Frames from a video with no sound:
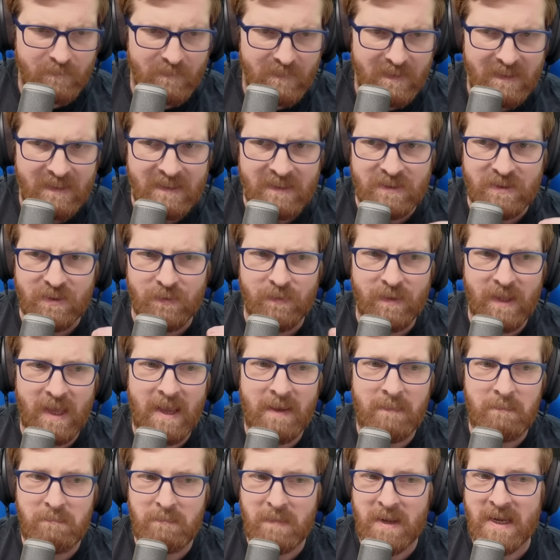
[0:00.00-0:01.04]
So
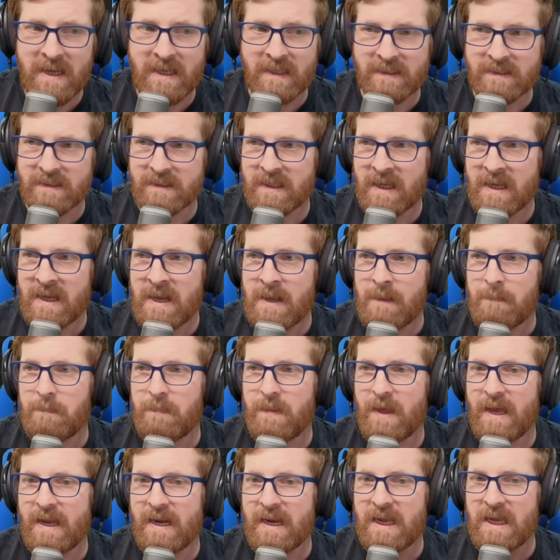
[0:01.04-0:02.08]
that means
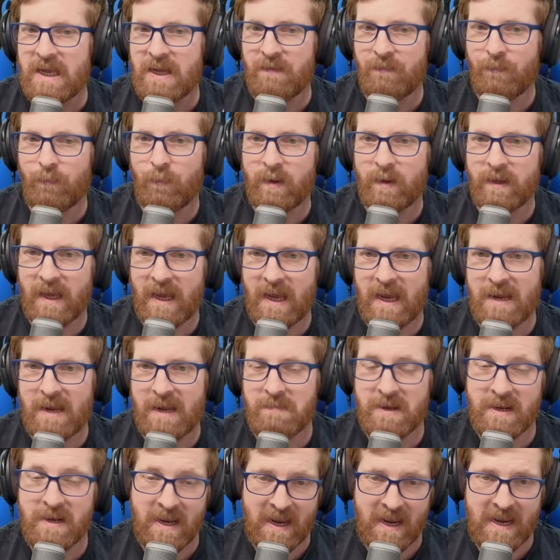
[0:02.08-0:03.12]
that if we came
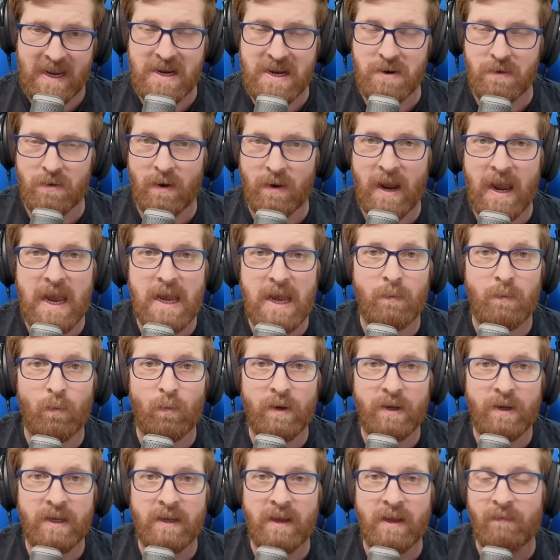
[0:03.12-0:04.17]
in here and
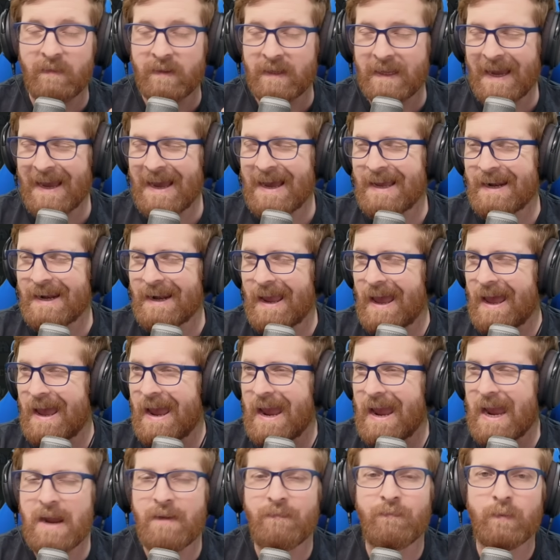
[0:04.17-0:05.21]
we got
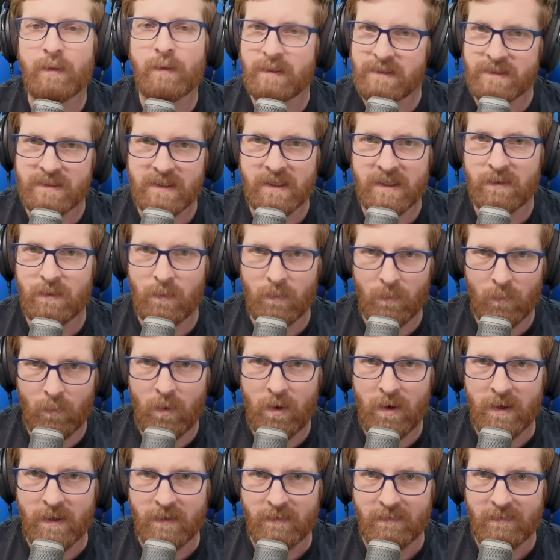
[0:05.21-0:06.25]
every single
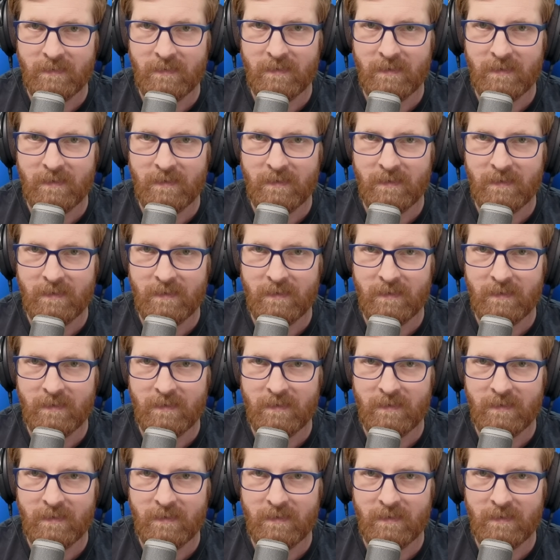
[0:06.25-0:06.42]
one